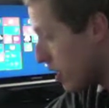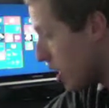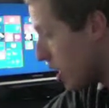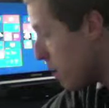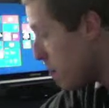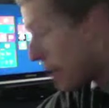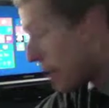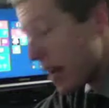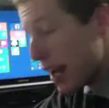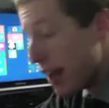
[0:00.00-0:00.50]

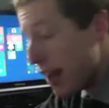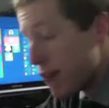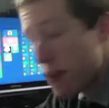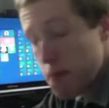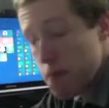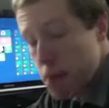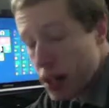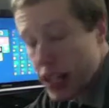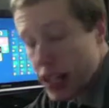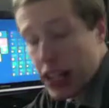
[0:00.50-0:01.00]
But if
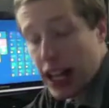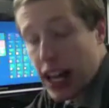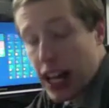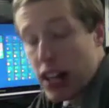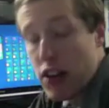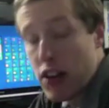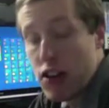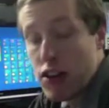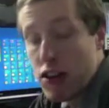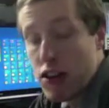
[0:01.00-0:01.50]
you're putting
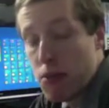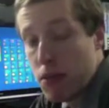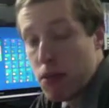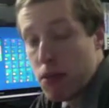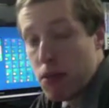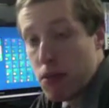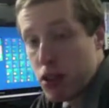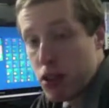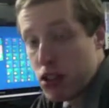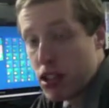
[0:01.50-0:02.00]
together a new
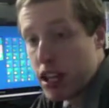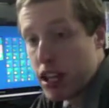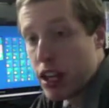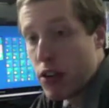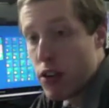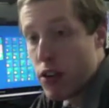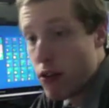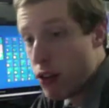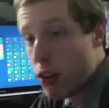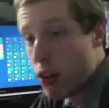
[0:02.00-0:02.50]
machine
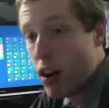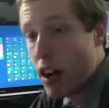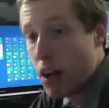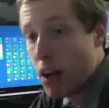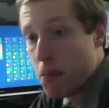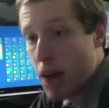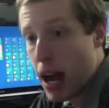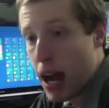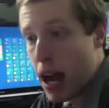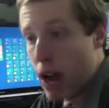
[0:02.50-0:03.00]
or if you're going
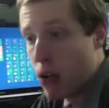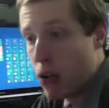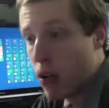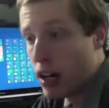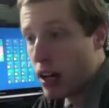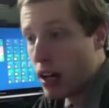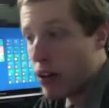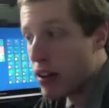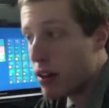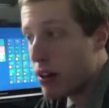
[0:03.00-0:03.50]
out buying
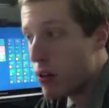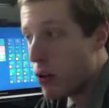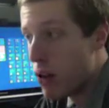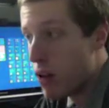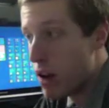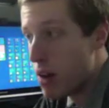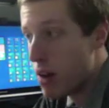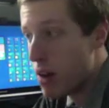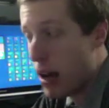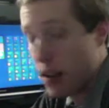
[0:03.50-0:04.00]
one, I wouldn't
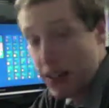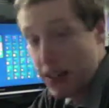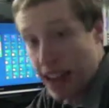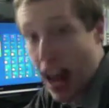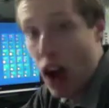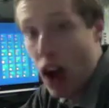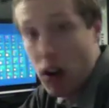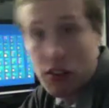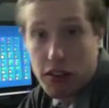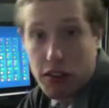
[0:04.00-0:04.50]
worry about
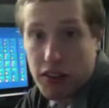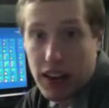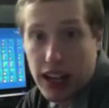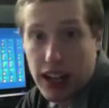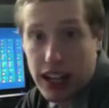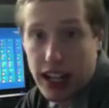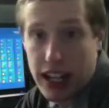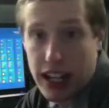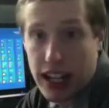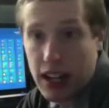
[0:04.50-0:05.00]

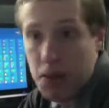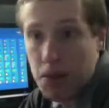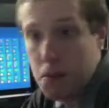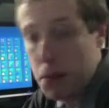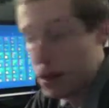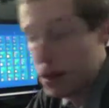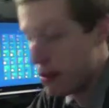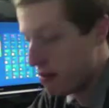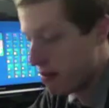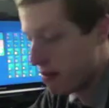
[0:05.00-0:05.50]
downgrading it.
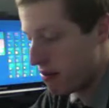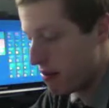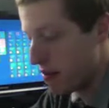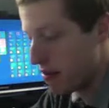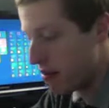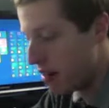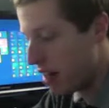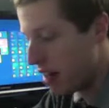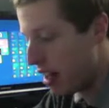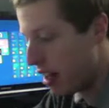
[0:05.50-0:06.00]
But
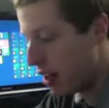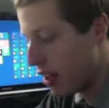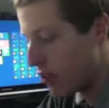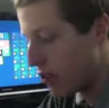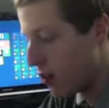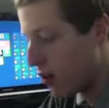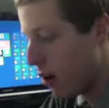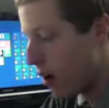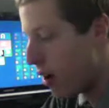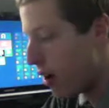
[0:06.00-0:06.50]
as
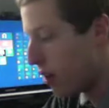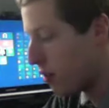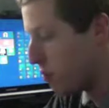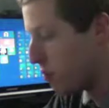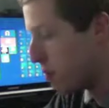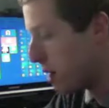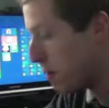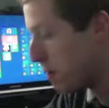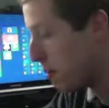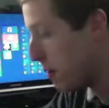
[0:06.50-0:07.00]
far as
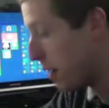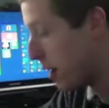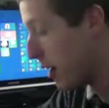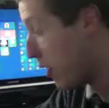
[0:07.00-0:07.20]
people that